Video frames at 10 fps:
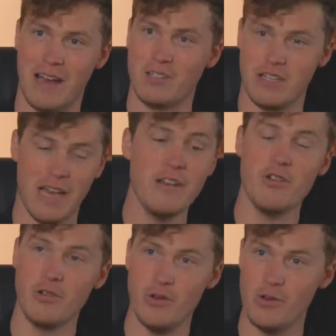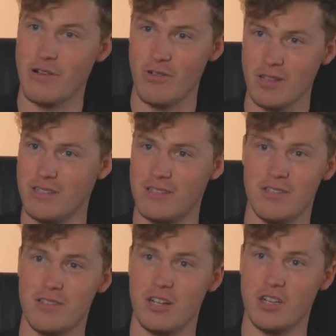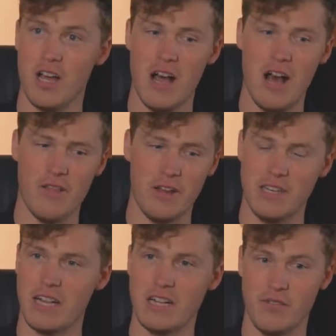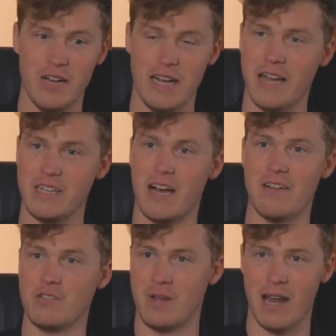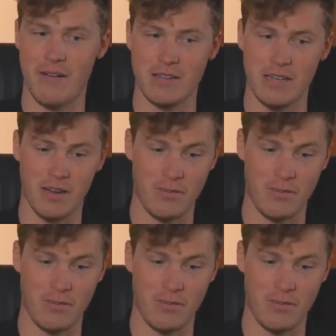how to gain your new general license and yeah. such that it is actually really handy to have some clarity.